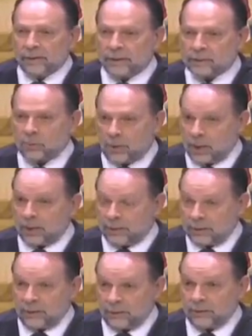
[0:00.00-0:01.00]
that's why,
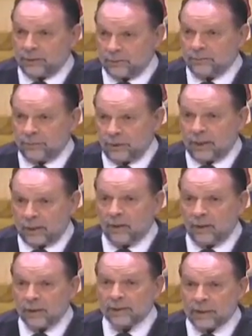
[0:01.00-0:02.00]
you had
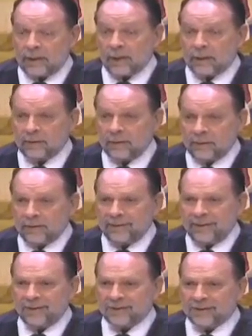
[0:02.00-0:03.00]
a heart attack.
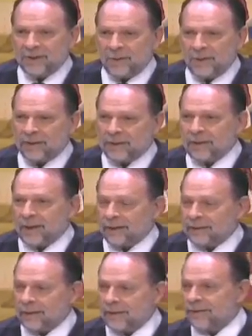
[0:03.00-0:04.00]
They don't show nothing
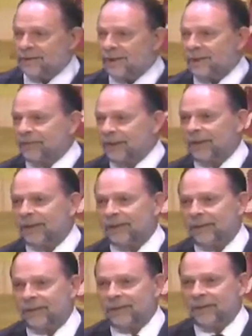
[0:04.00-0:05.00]
like that on
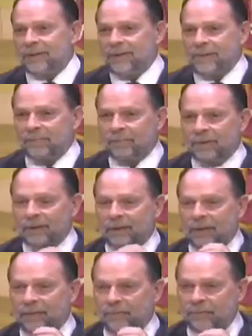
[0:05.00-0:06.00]
TV,
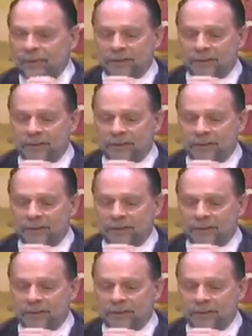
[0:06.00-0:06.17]
They